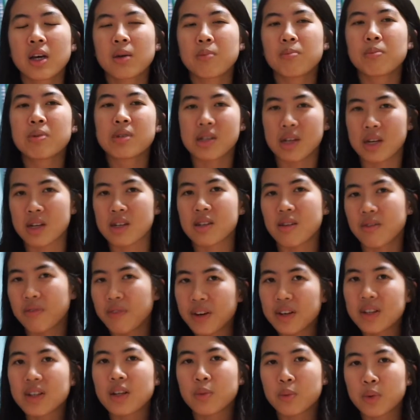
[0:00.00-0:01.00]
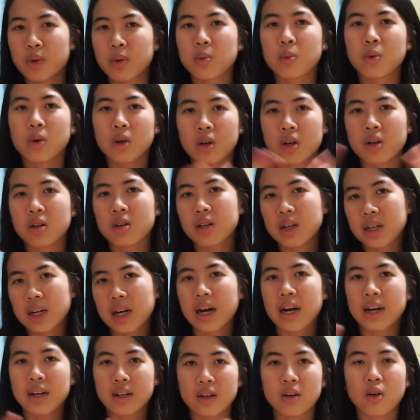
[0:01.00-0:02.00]
Besides the fact that we were
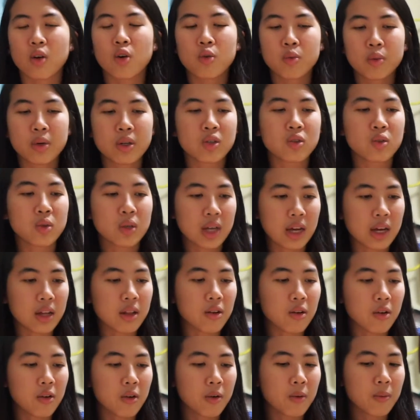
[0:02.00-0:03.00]
kind of always together.